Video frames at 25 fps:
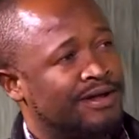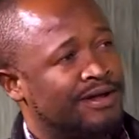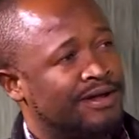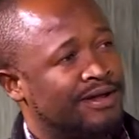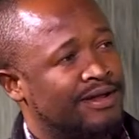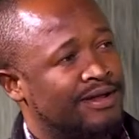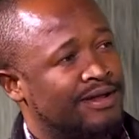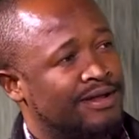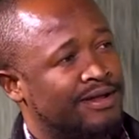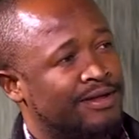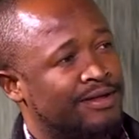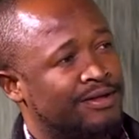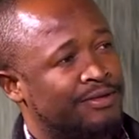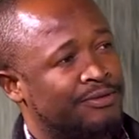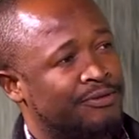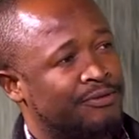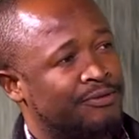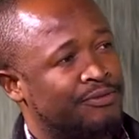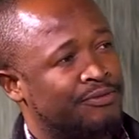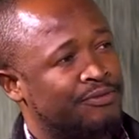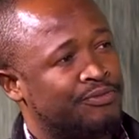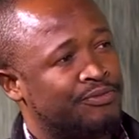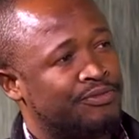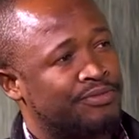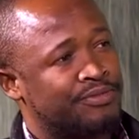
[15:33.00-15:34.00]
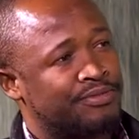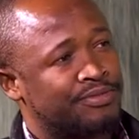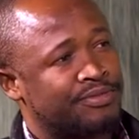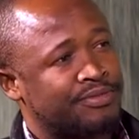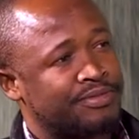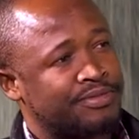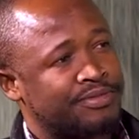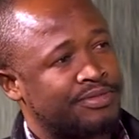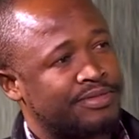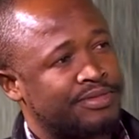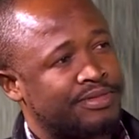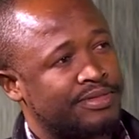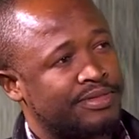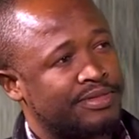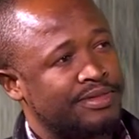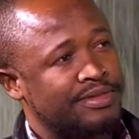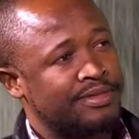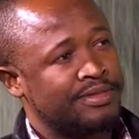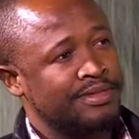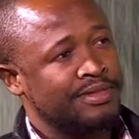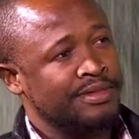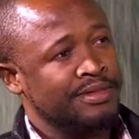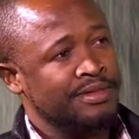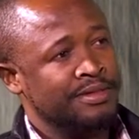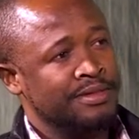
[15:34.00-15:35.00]
When you're inspirational as a father,
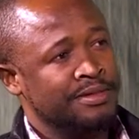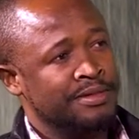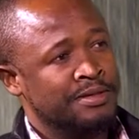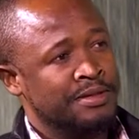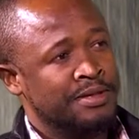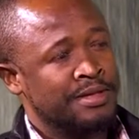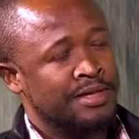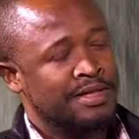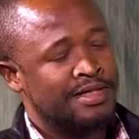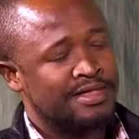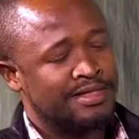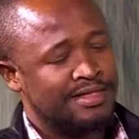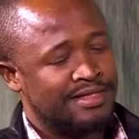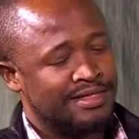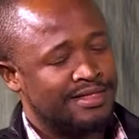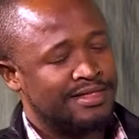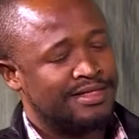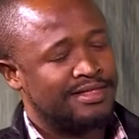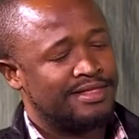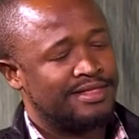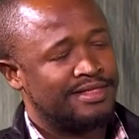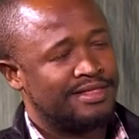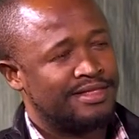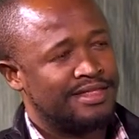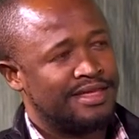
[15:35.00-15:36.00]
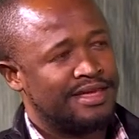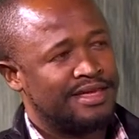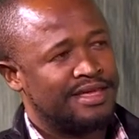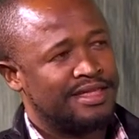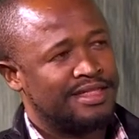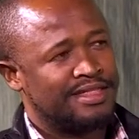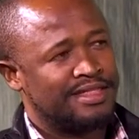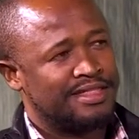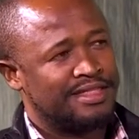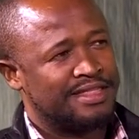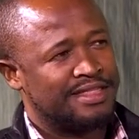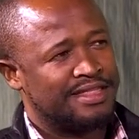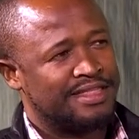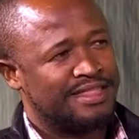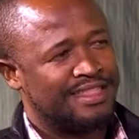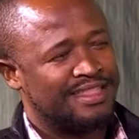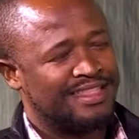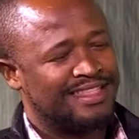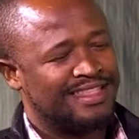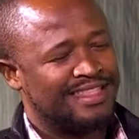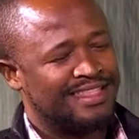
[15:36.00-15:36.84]
man, like it's, yeah,